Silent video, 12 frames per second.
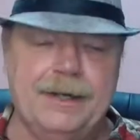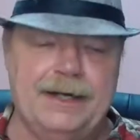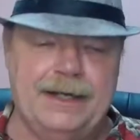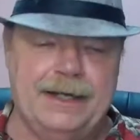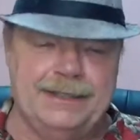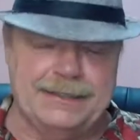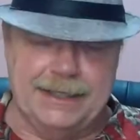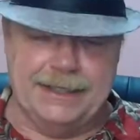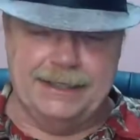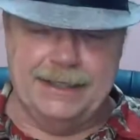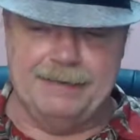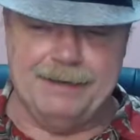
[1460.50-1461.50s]
on the
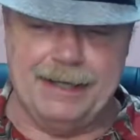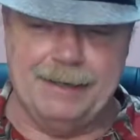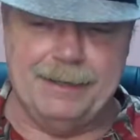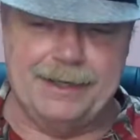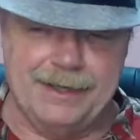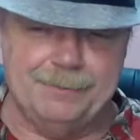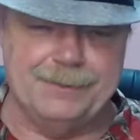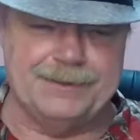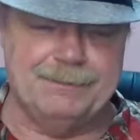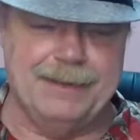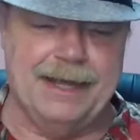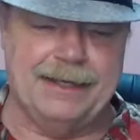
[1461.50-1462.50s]
second dive, I got my compass
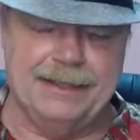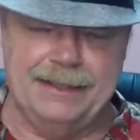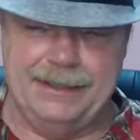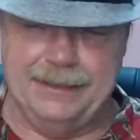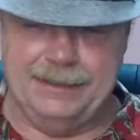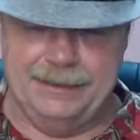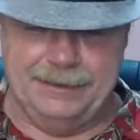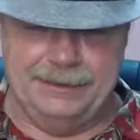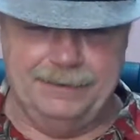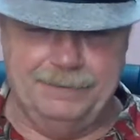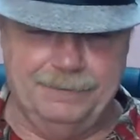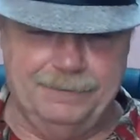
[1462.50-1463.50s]
back and
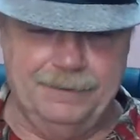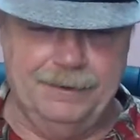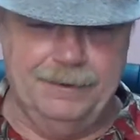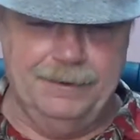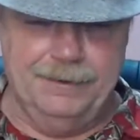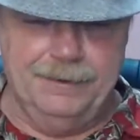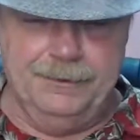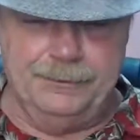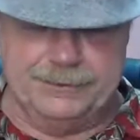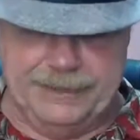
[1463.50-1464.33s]
was